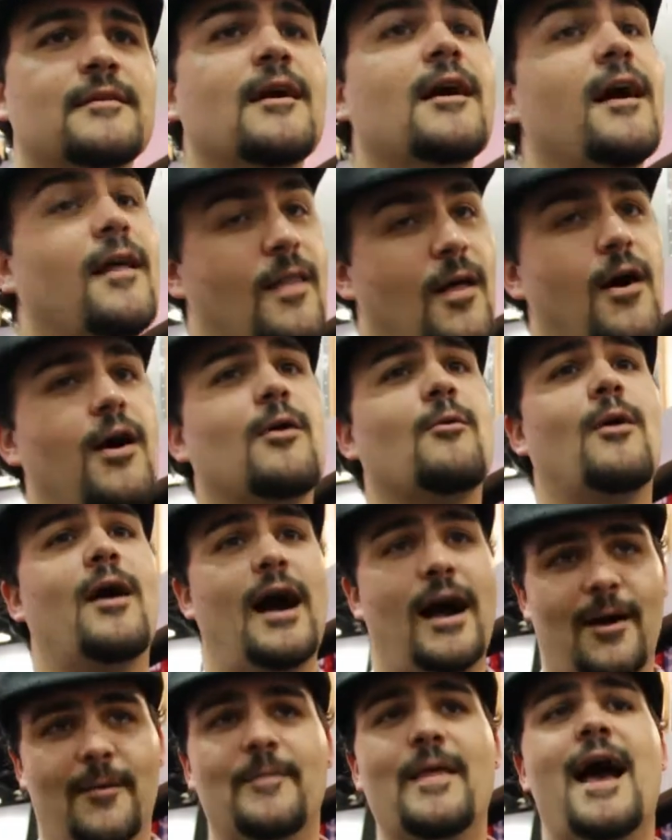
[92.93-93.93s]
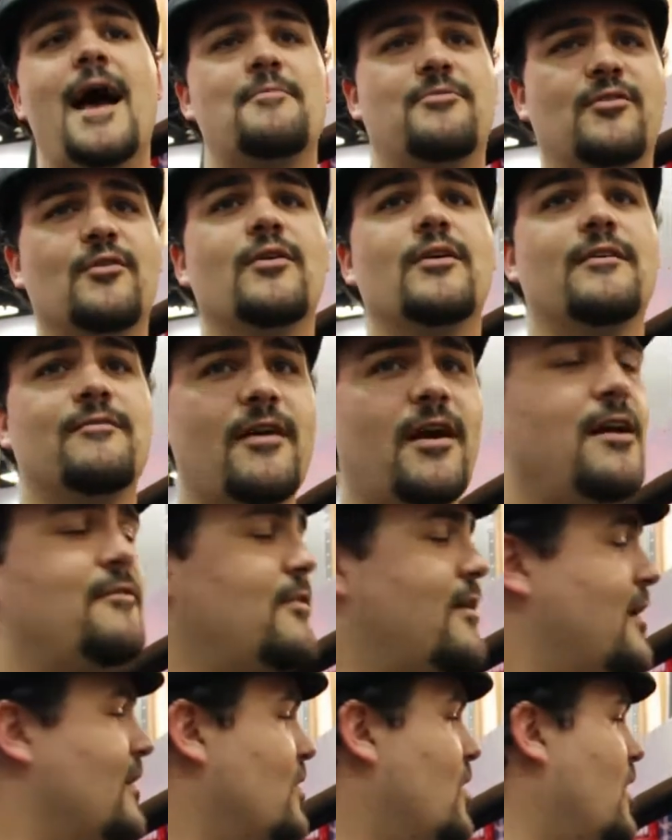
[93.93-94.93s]
A long while. Absolutely, a very,
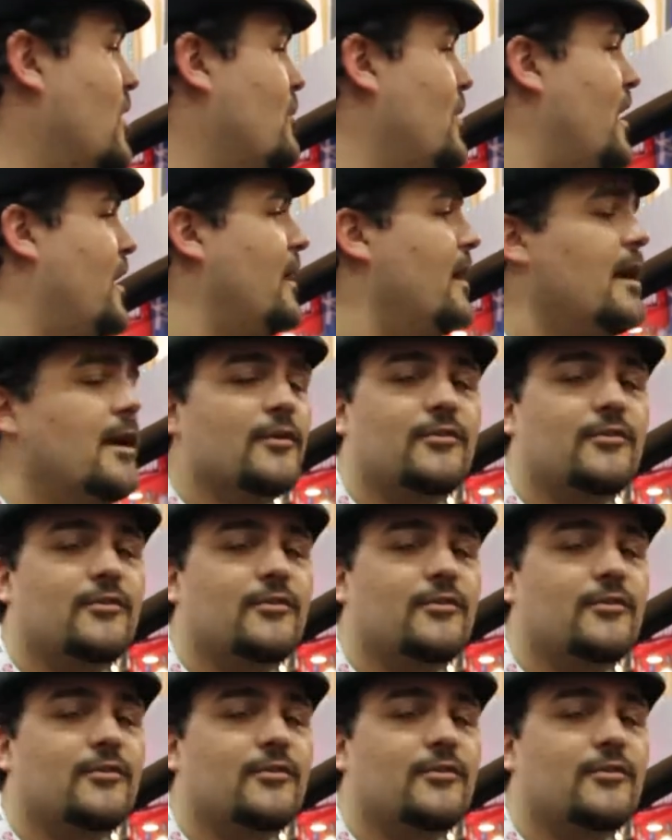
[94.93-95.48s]
very long while.